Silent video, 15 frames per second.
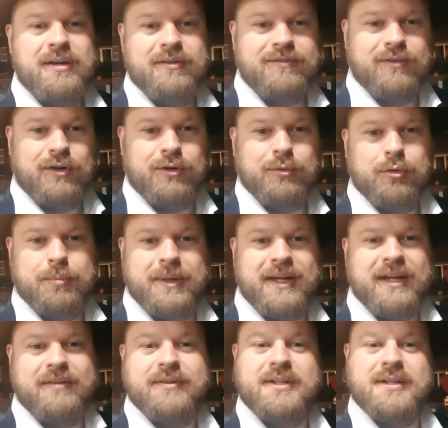4 will
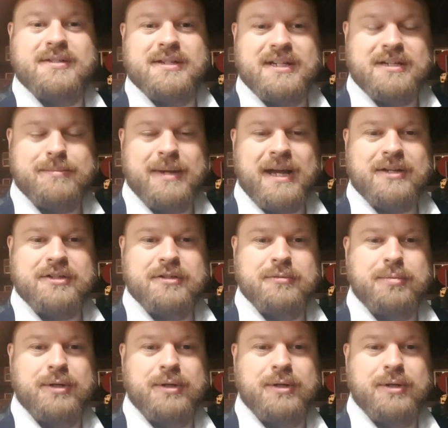be, if it doesn't need to be actioned,